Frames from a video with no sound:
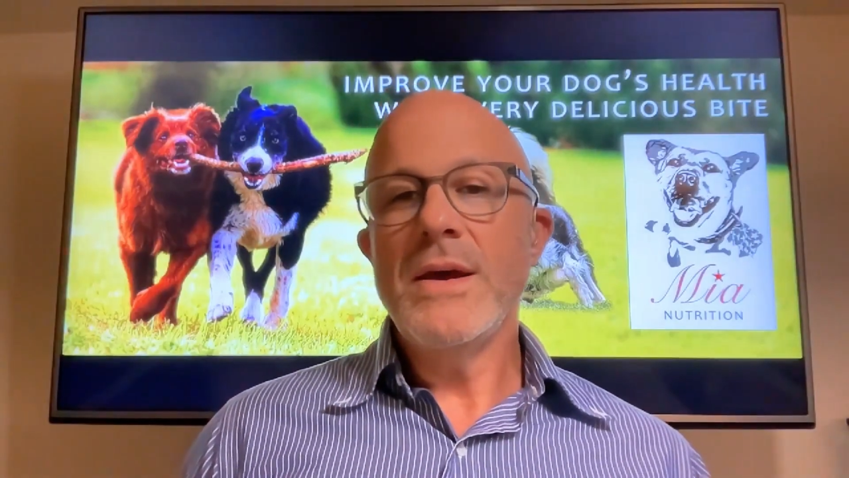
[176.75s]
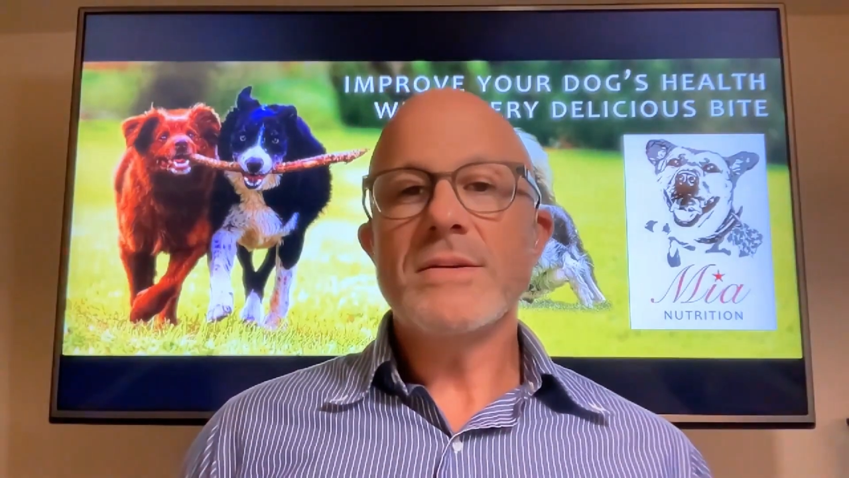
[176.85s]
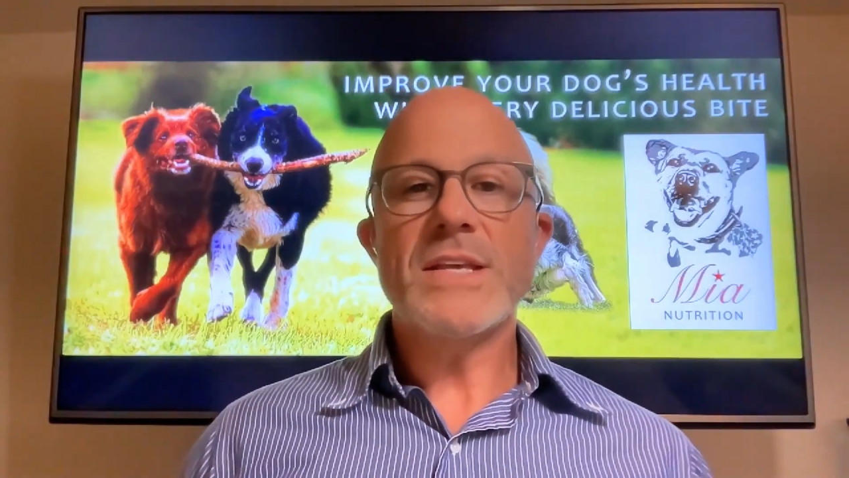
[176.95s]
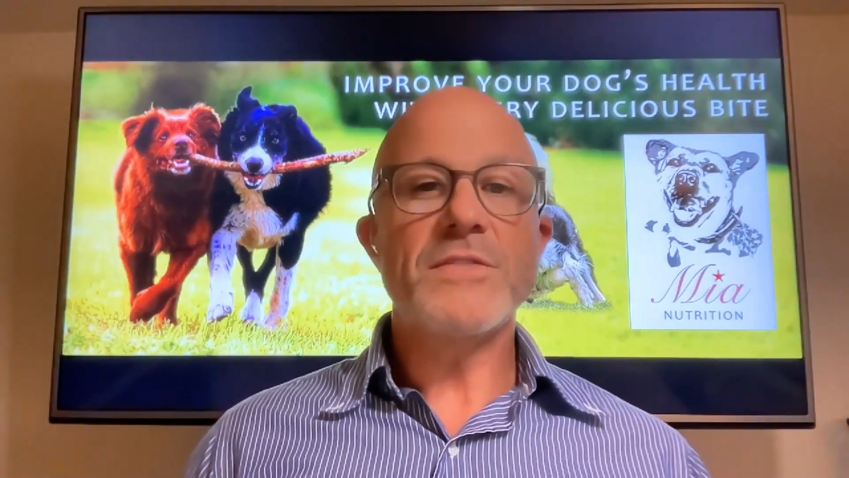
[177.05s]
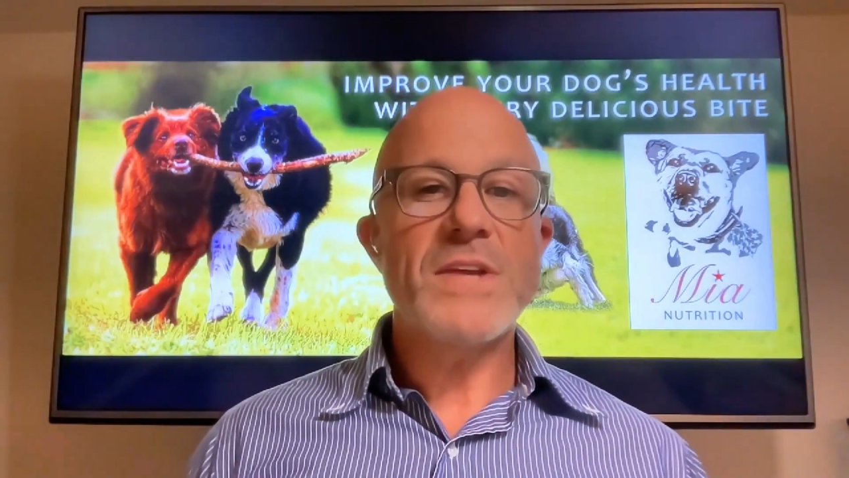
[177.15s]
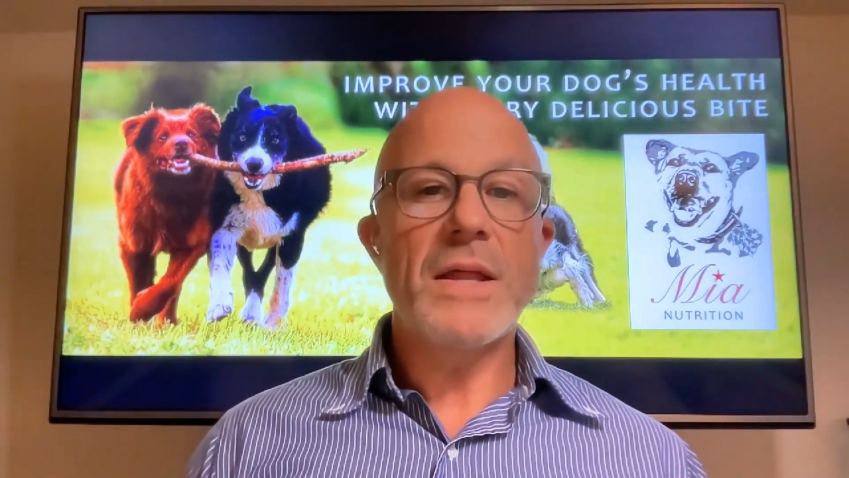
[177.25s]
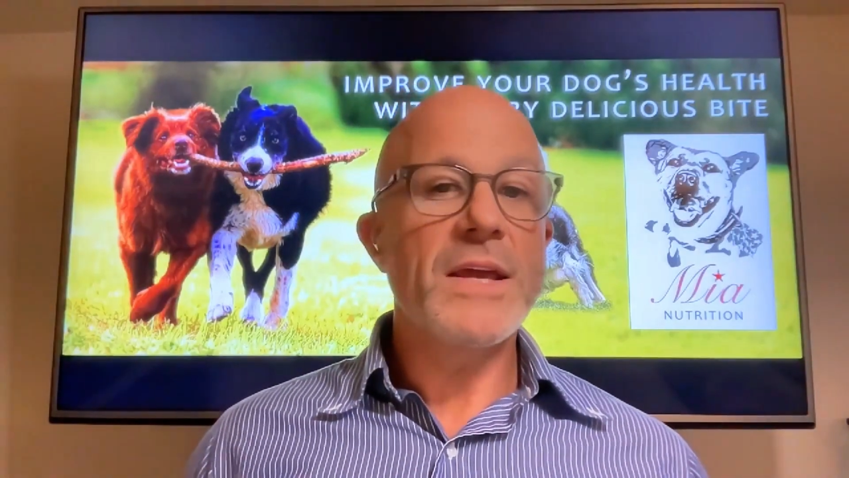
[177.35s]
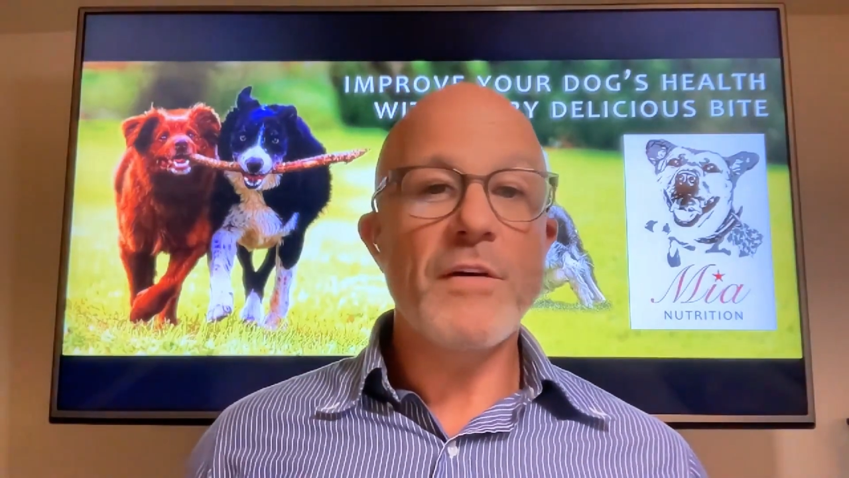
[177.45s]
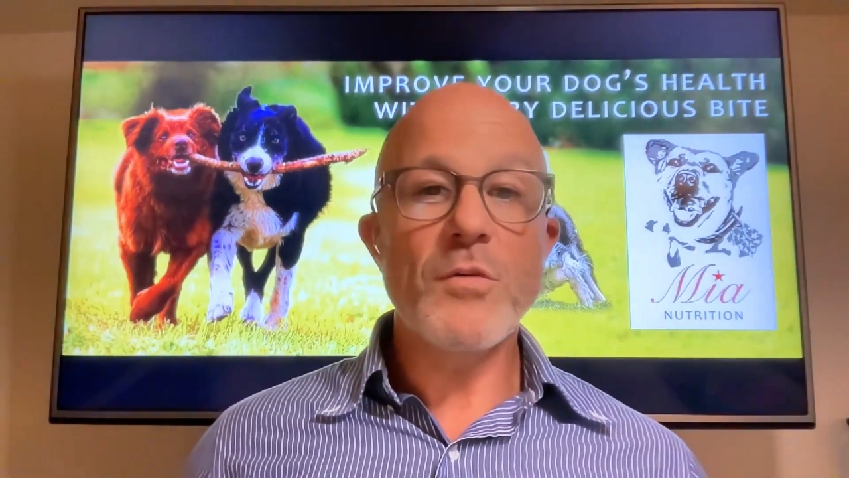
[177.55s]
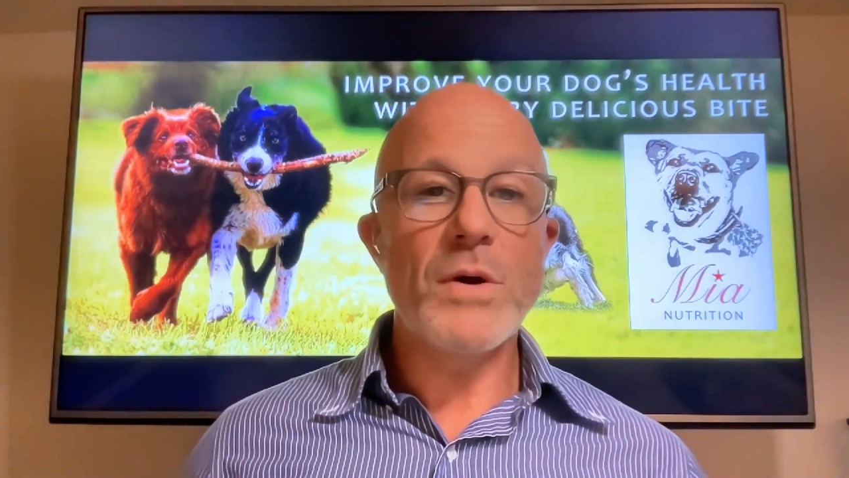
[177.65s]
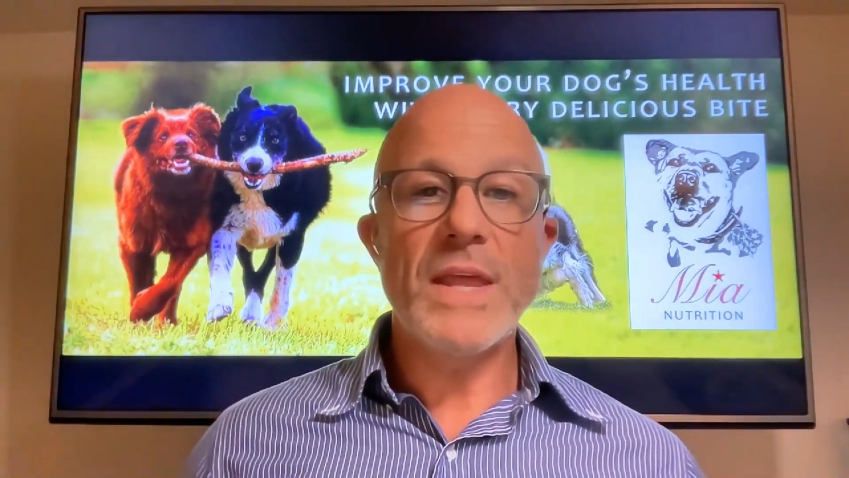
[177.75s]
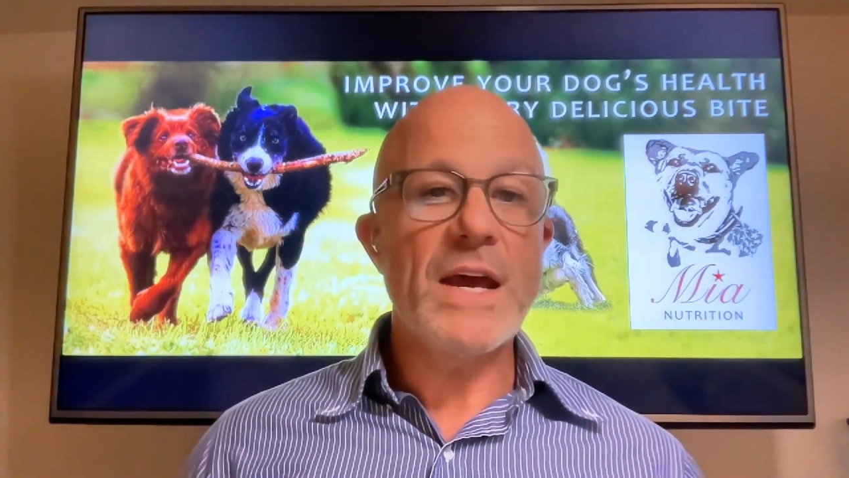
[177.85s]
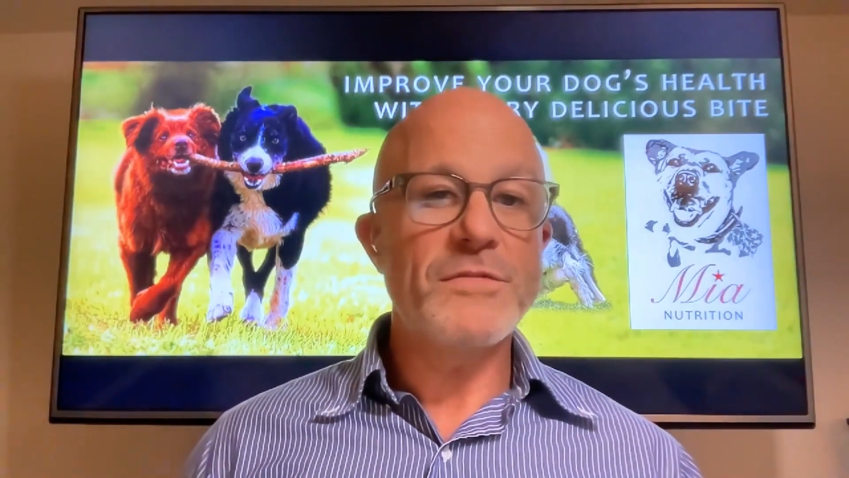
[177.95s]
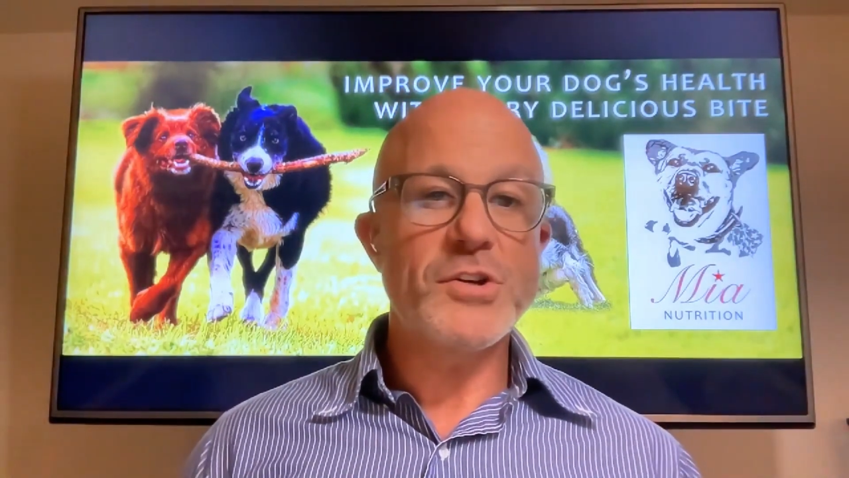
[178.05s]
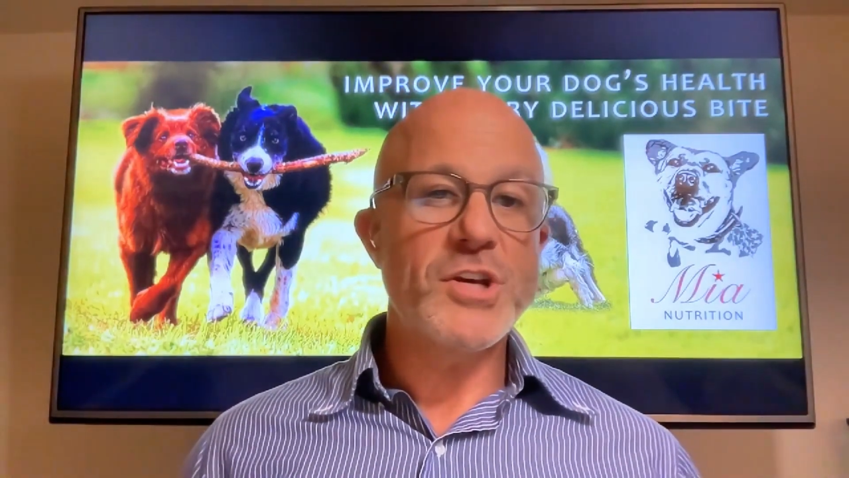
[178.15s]
instead of telling everyone they
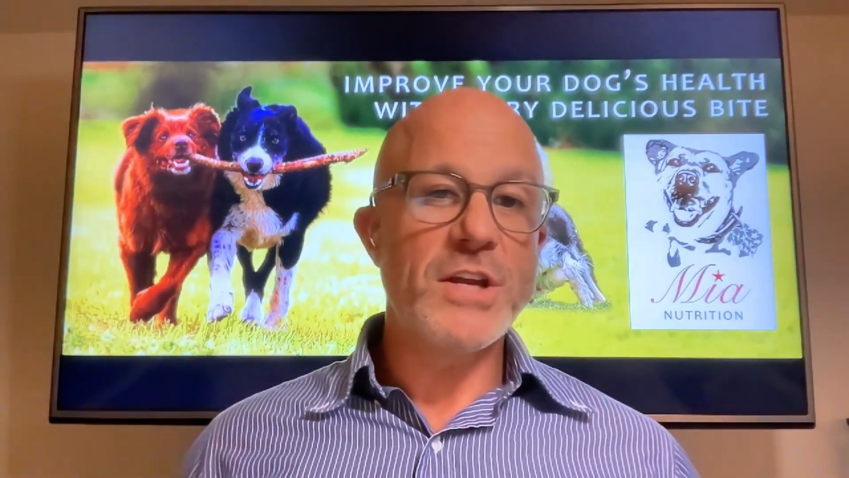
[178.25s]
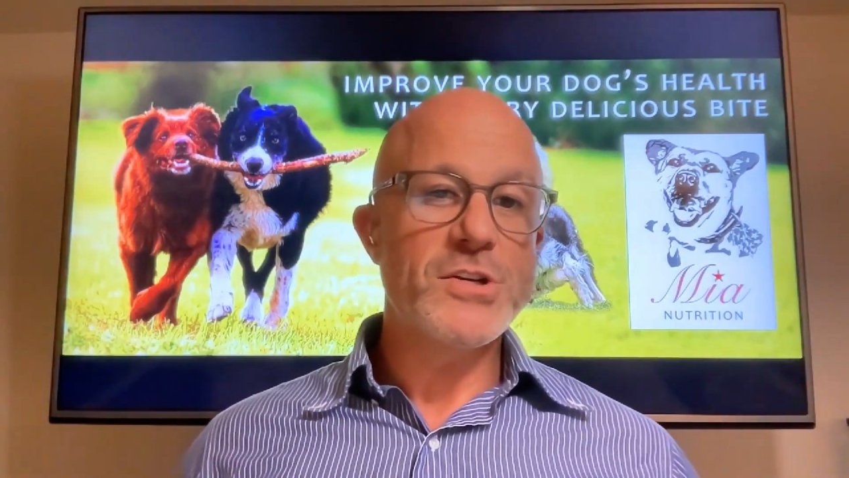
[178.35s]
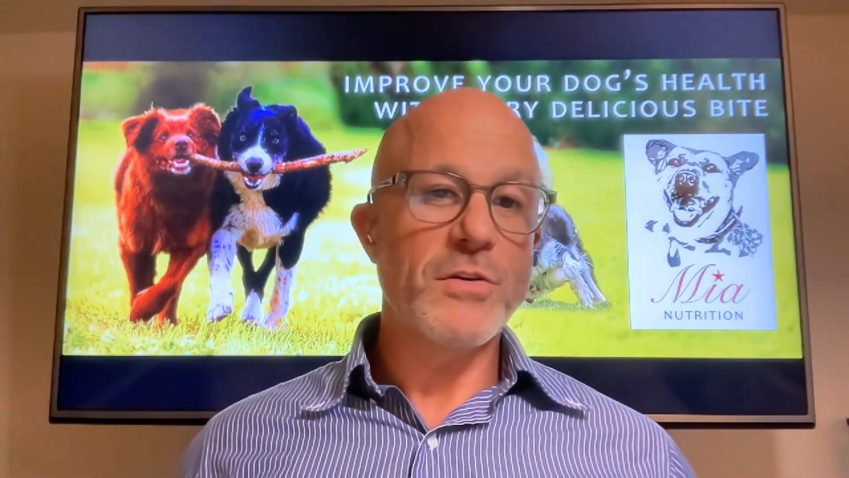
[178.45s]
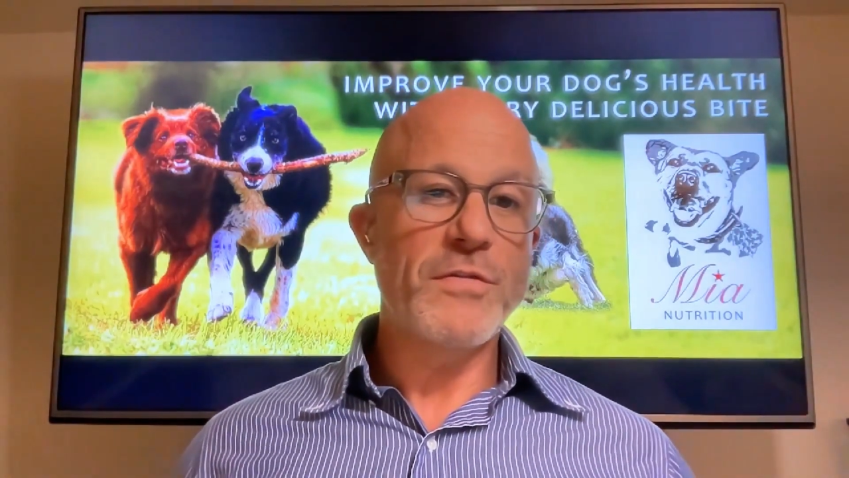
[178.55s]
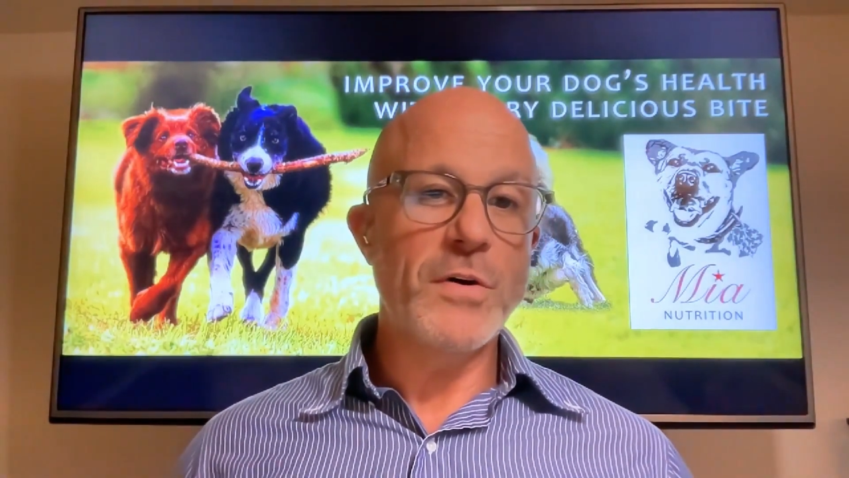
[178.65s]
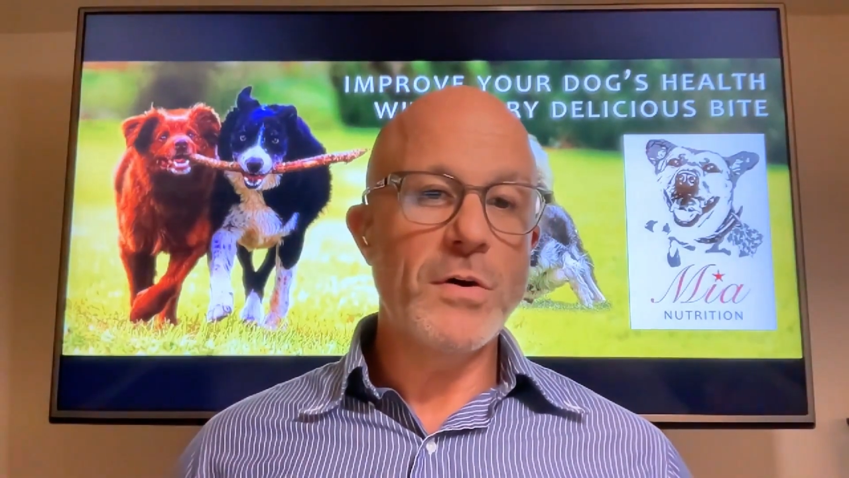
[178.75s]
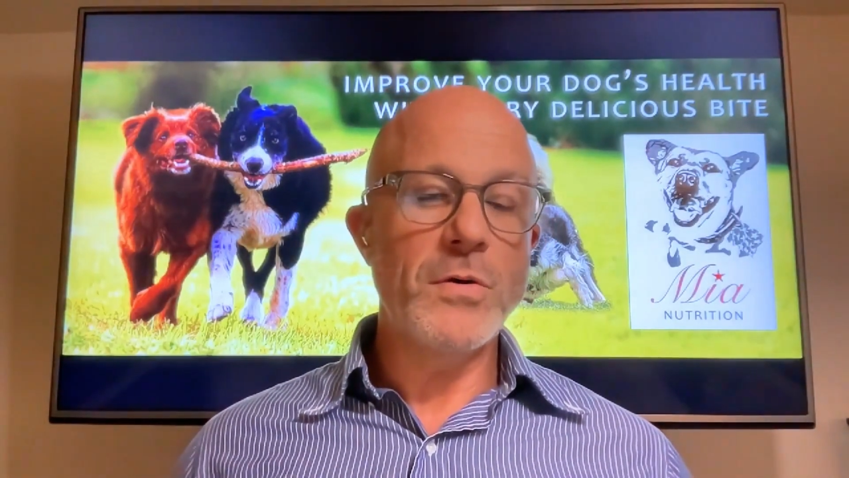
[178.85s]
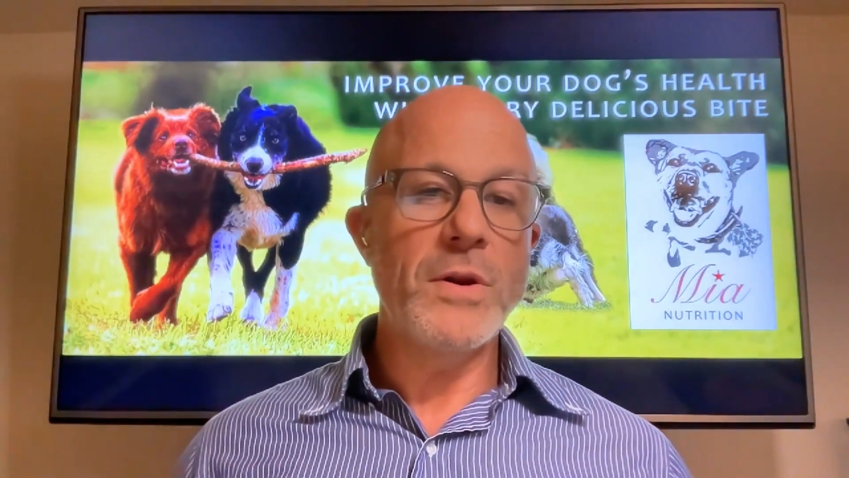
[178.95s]
have to change their food,